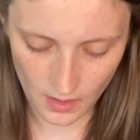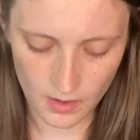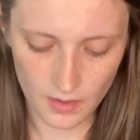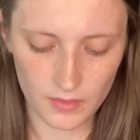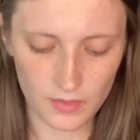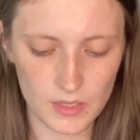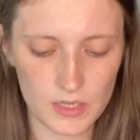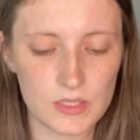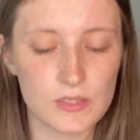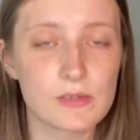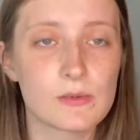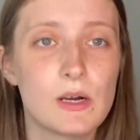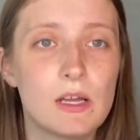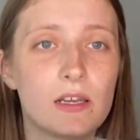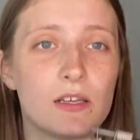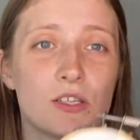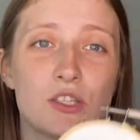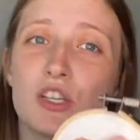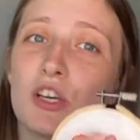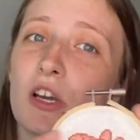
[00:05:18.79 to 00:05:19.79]
This
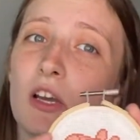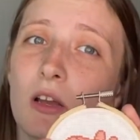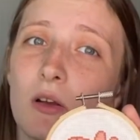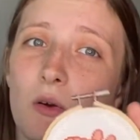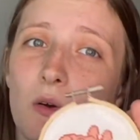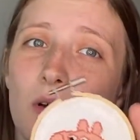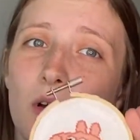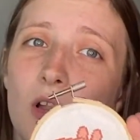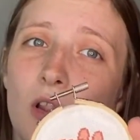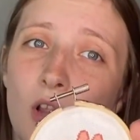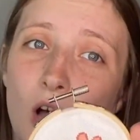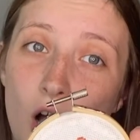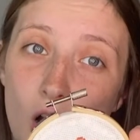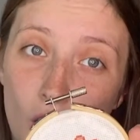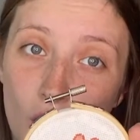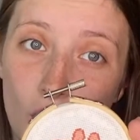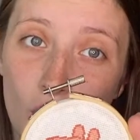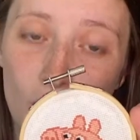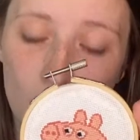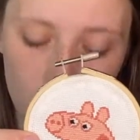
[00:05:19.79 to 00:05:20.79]
one took
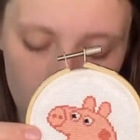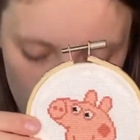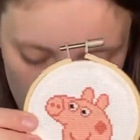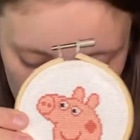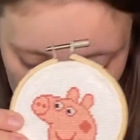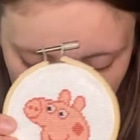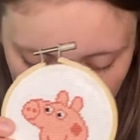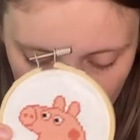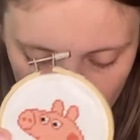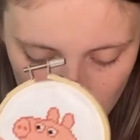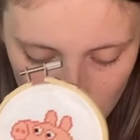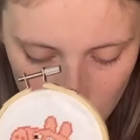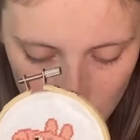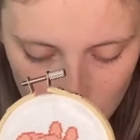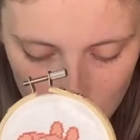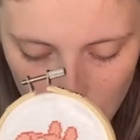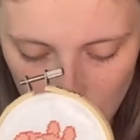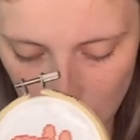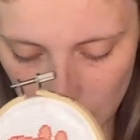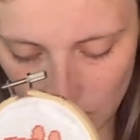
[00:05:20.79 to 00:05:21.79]
longer
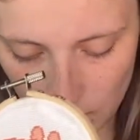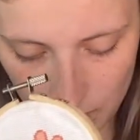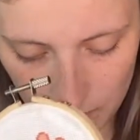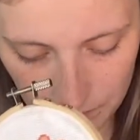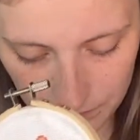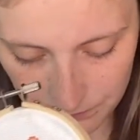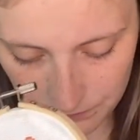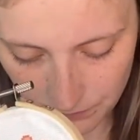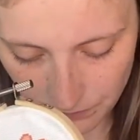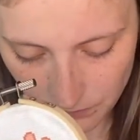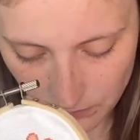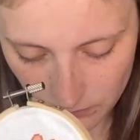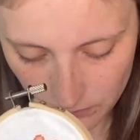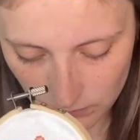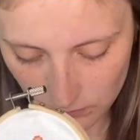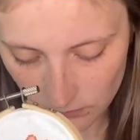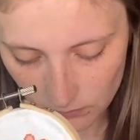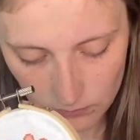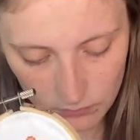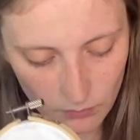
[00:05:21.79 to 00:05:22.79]
than
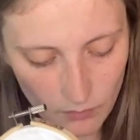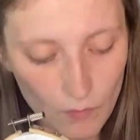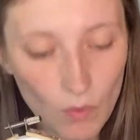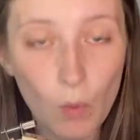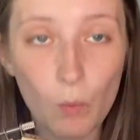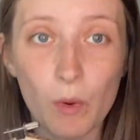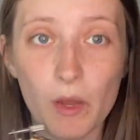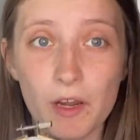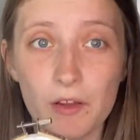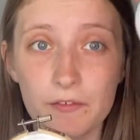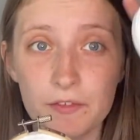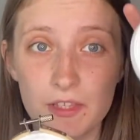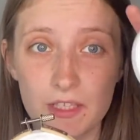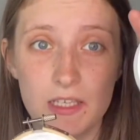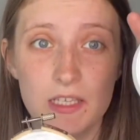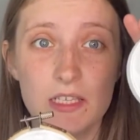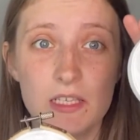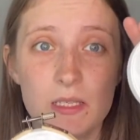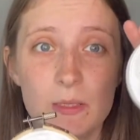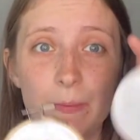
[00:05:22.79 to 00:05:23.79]
one of
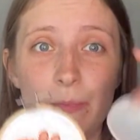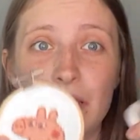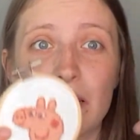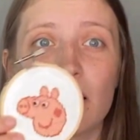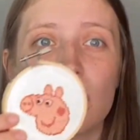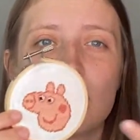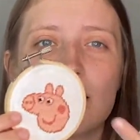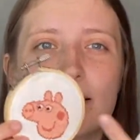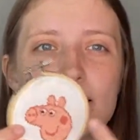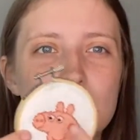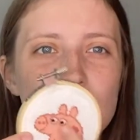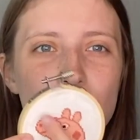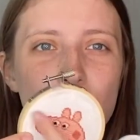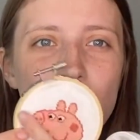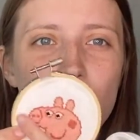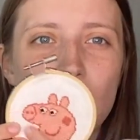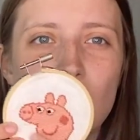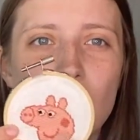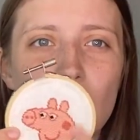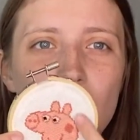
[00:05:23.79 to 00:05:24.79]
these because
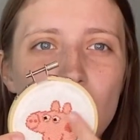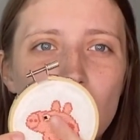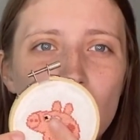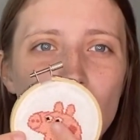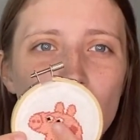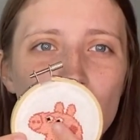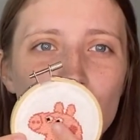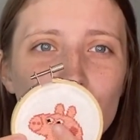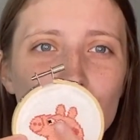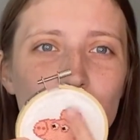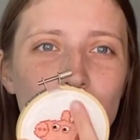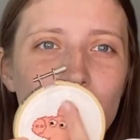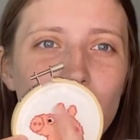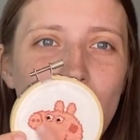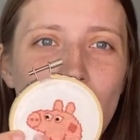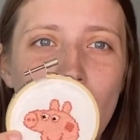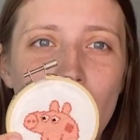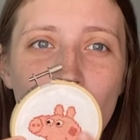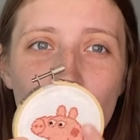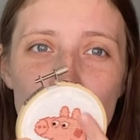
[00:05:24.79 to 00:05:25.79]

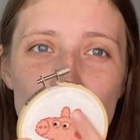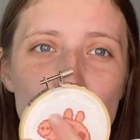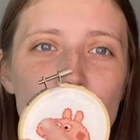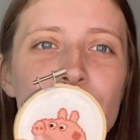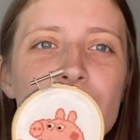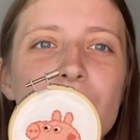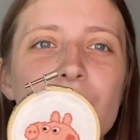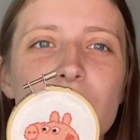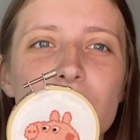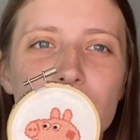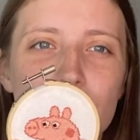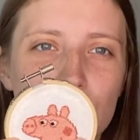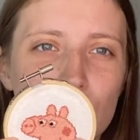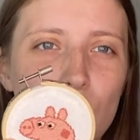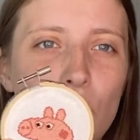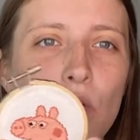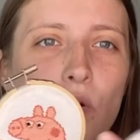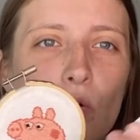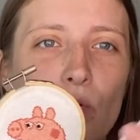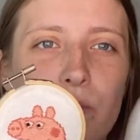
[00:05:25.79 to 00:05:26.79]
I had to fill in the
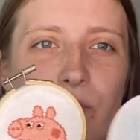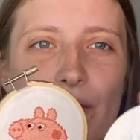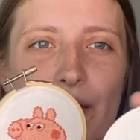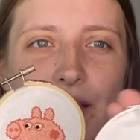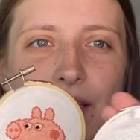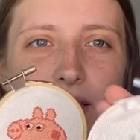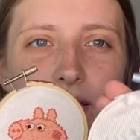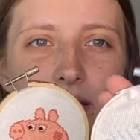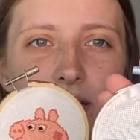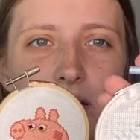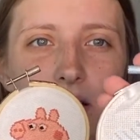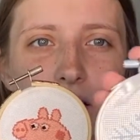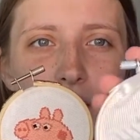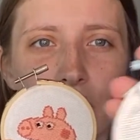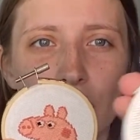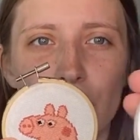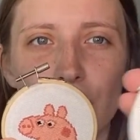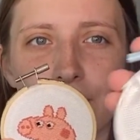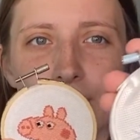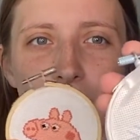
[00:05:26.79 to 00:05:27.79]
whole face.
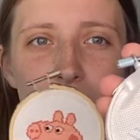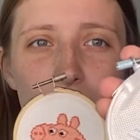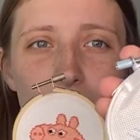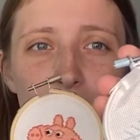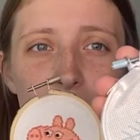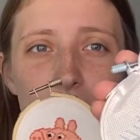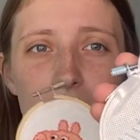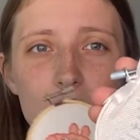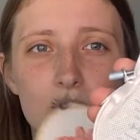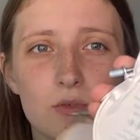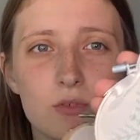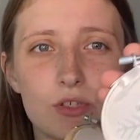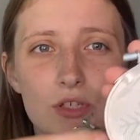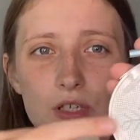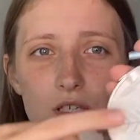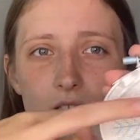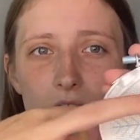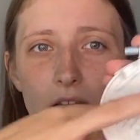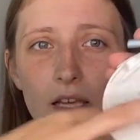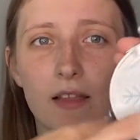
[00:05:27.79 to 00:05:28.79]
Other than this, it was
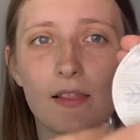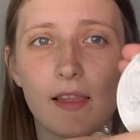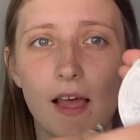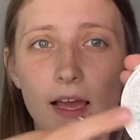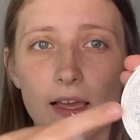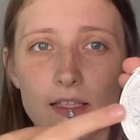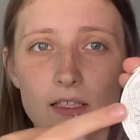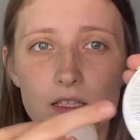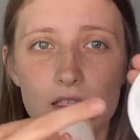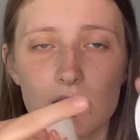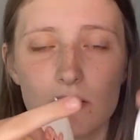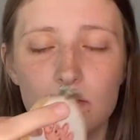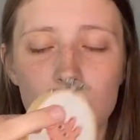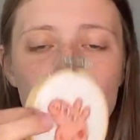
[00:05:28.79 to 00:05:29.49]
just like lines.